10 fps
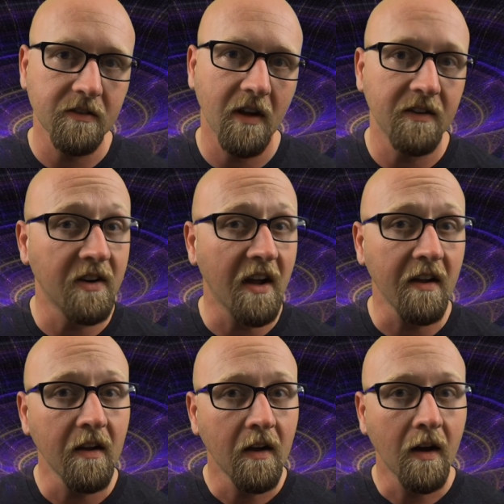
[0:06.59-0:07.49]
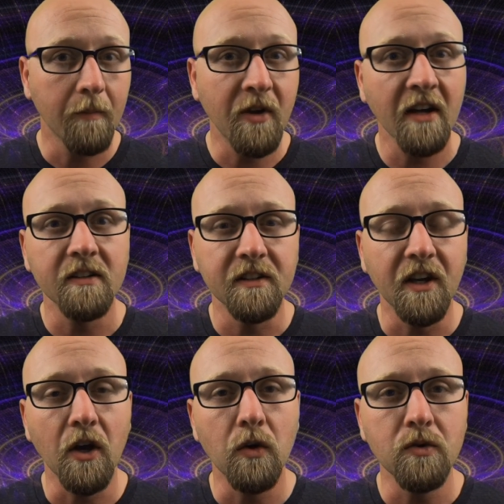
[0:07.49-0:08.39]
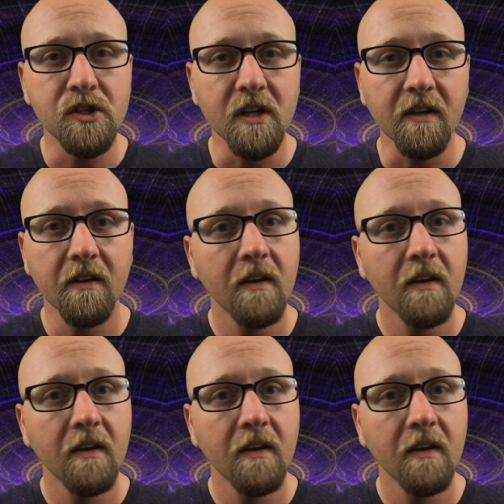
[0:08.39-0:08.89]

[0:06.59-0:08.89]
And today, I'm tackling the OG.